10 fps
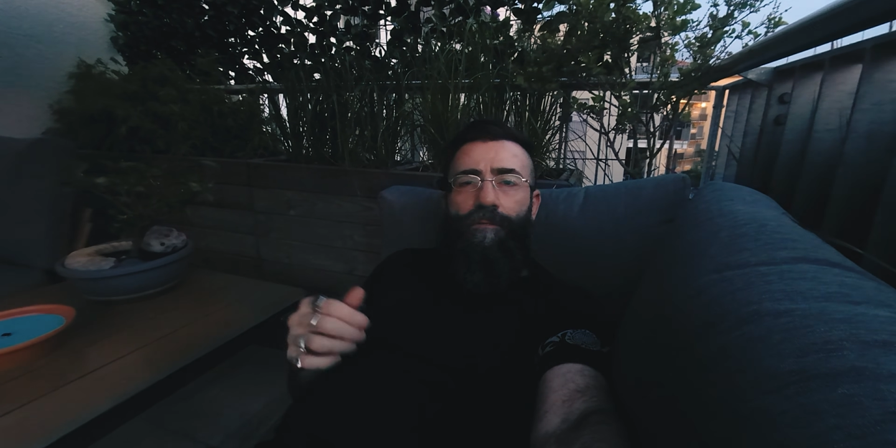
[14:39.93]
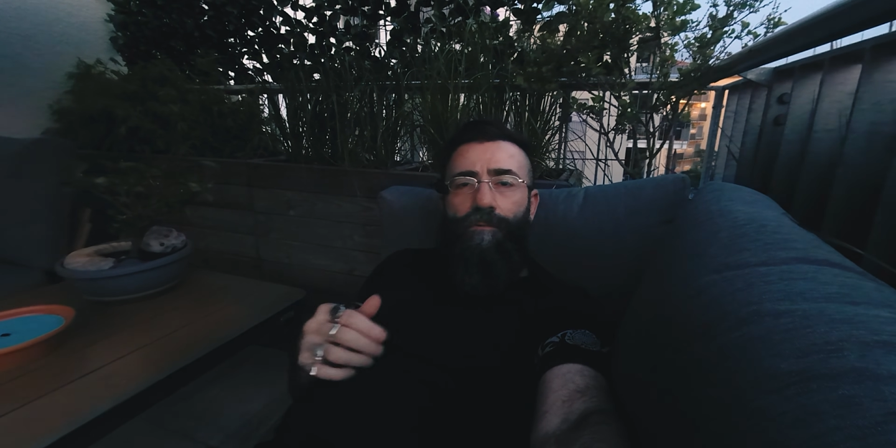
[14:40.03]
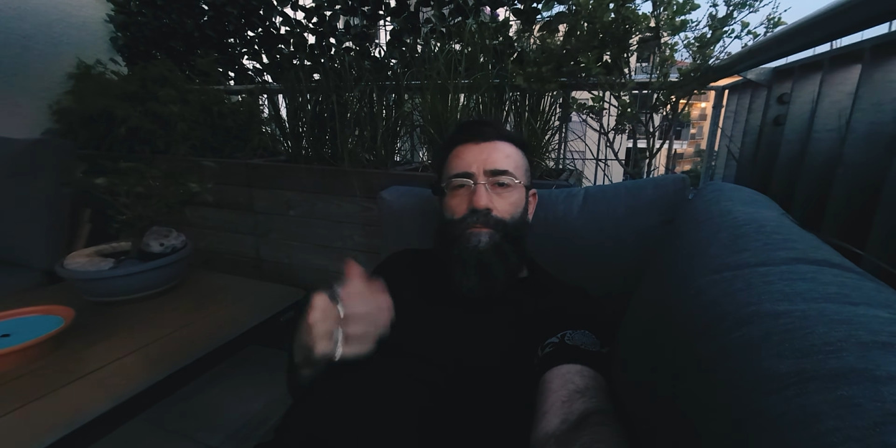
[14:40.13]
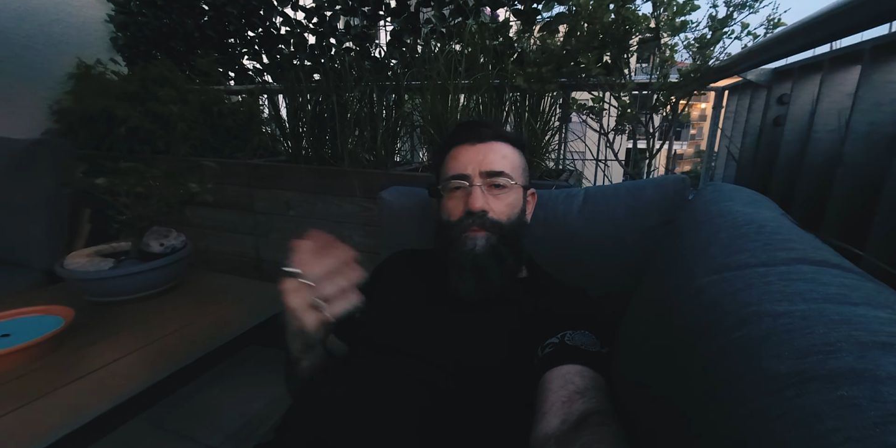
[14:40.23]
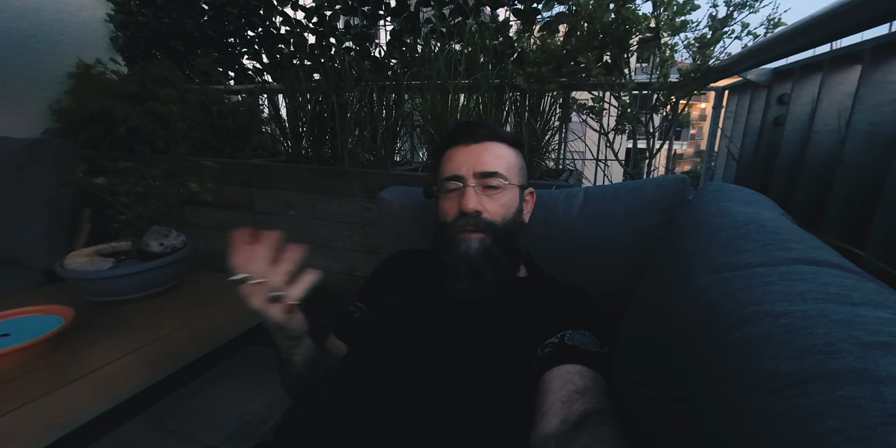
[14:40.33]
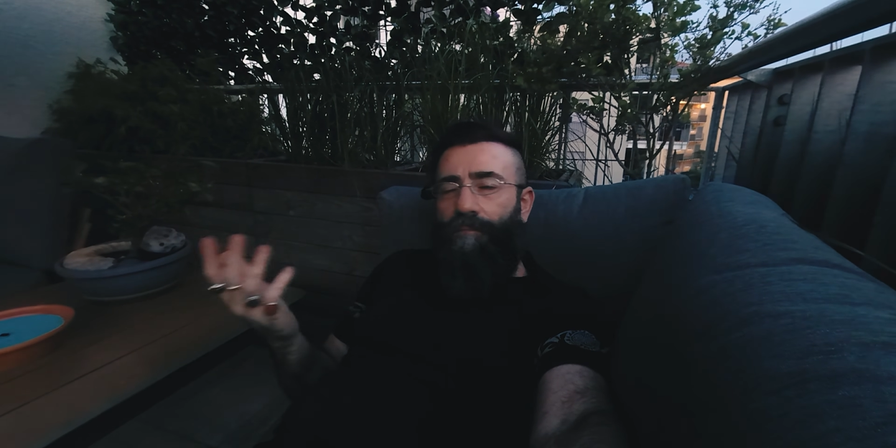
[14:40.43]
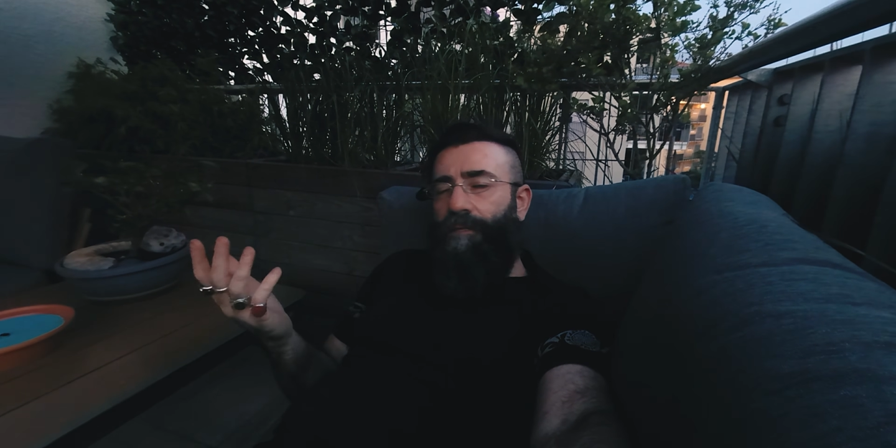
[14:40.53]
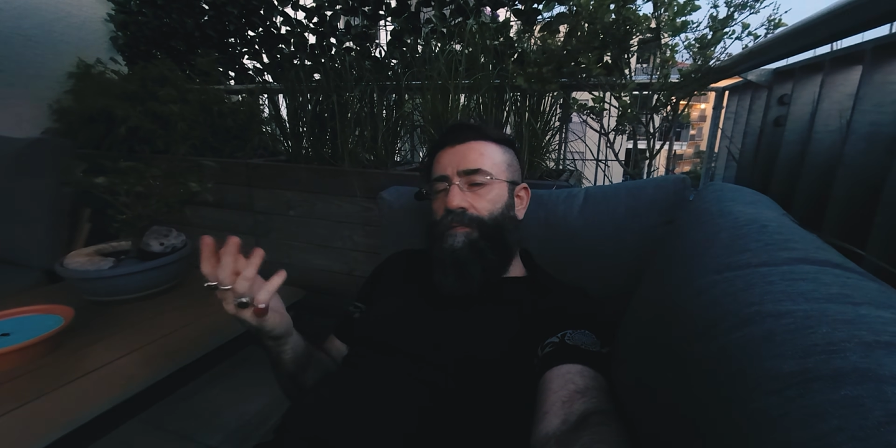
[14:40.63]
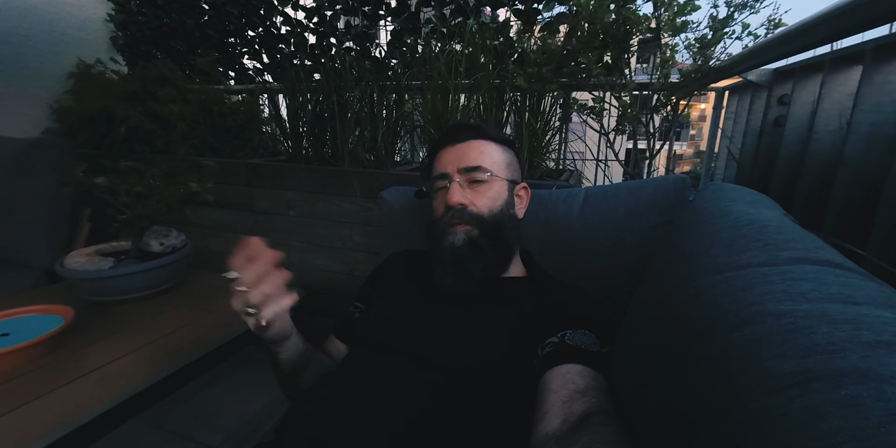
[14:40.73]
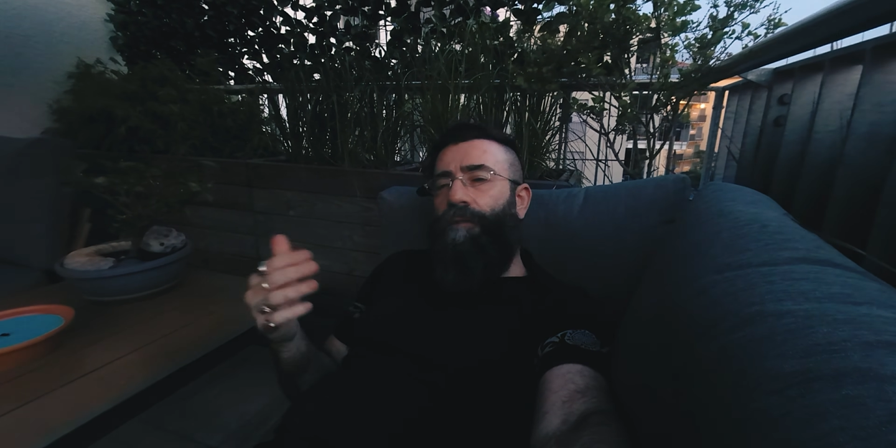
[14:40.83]
tool by
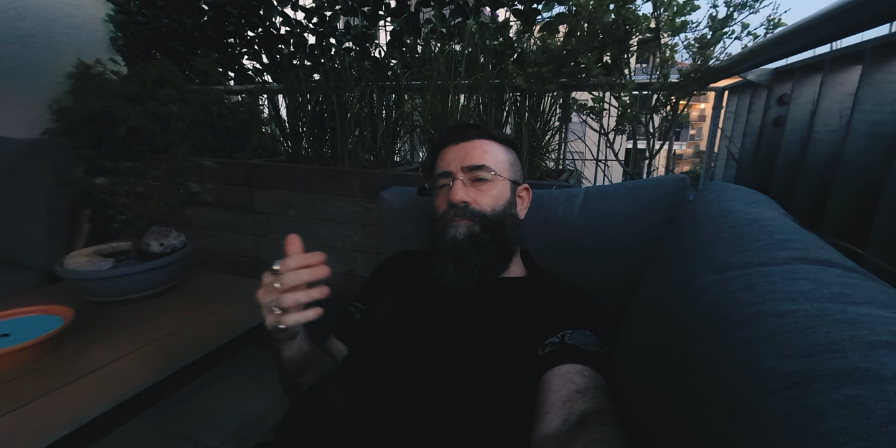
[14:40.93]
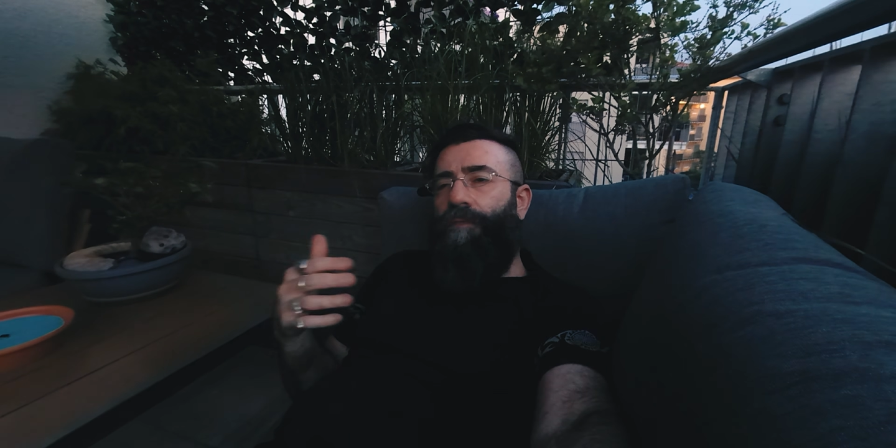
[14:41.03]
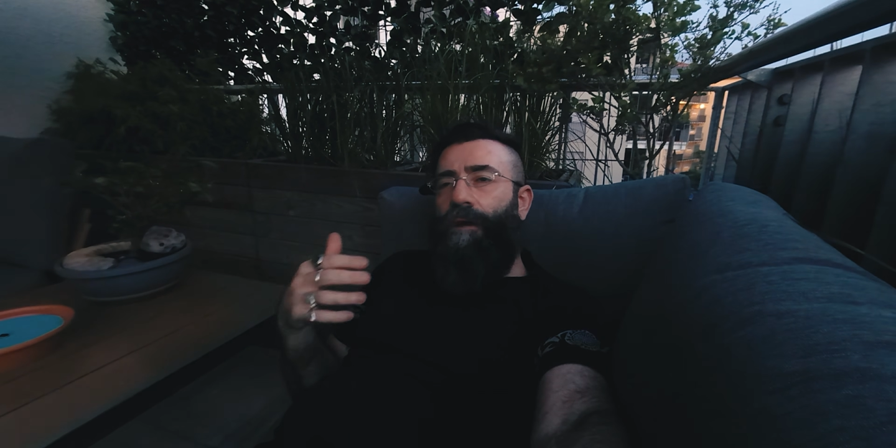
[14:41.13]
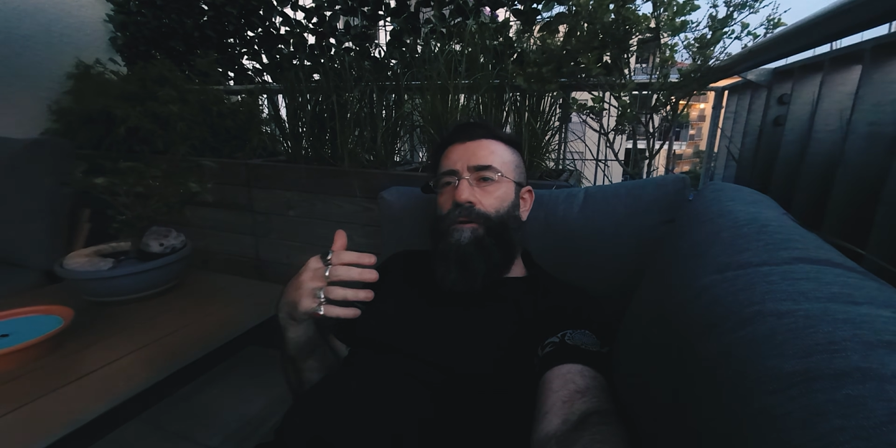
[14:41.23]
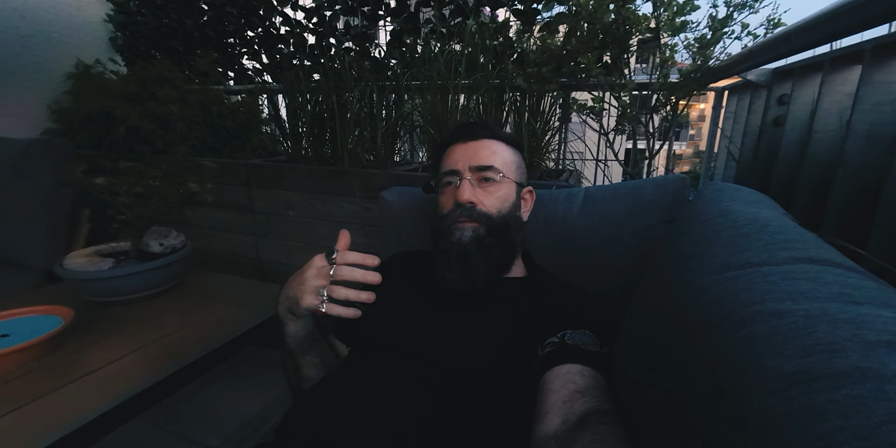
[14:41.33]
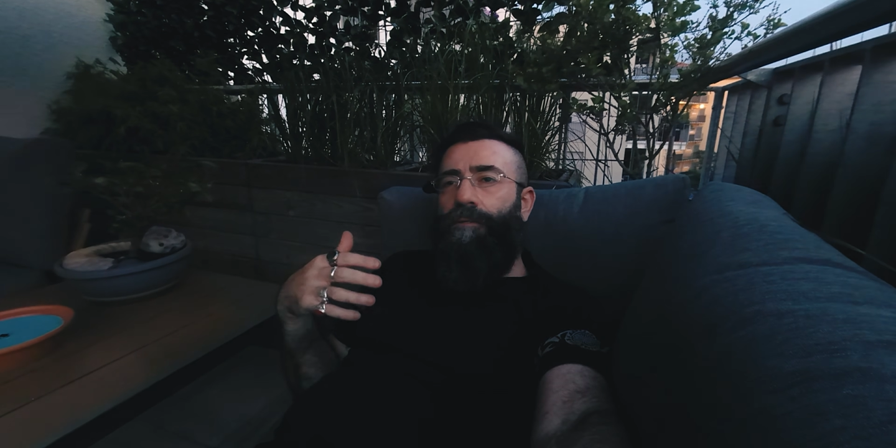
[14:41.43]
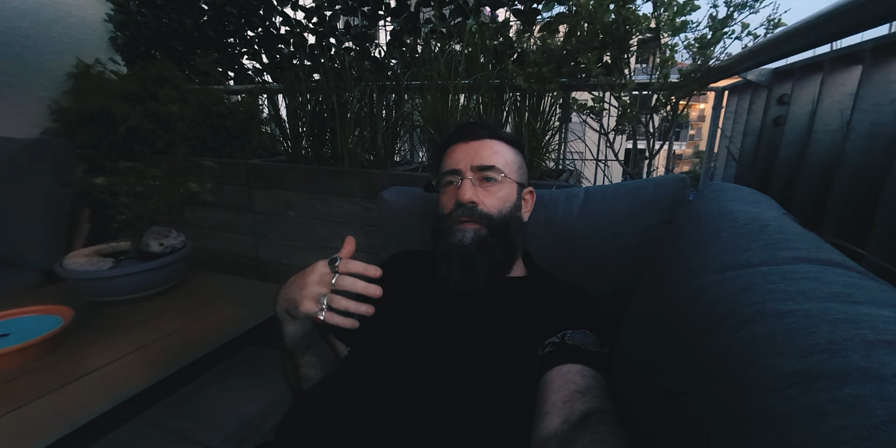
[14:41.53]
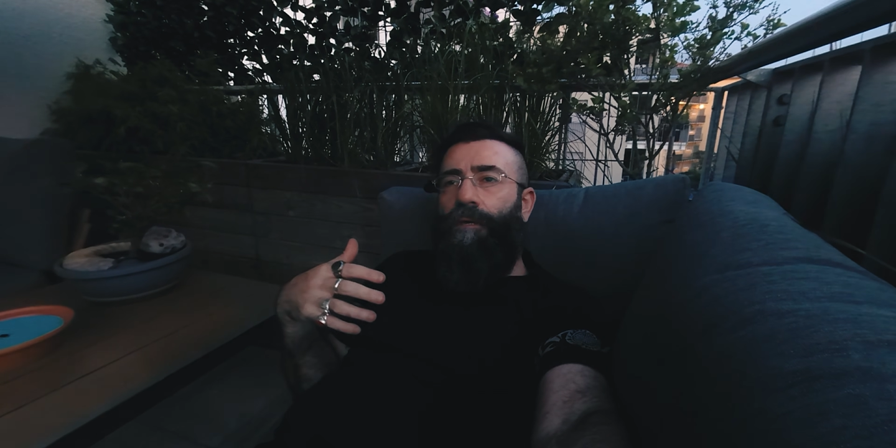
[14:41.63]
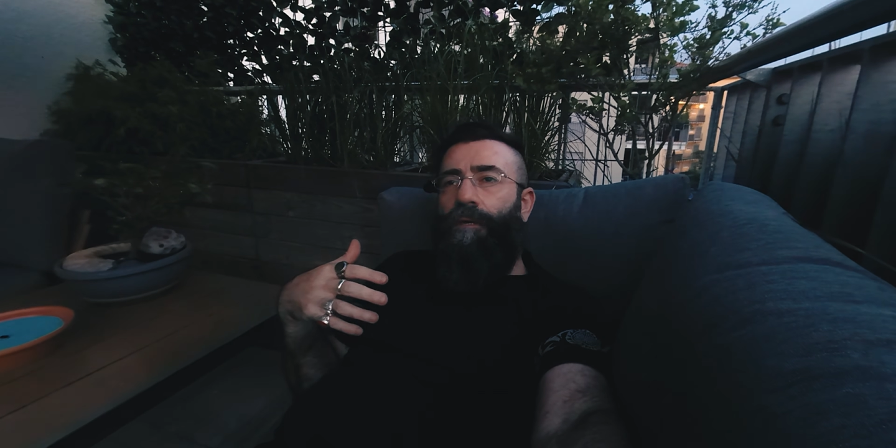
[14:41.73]
myself without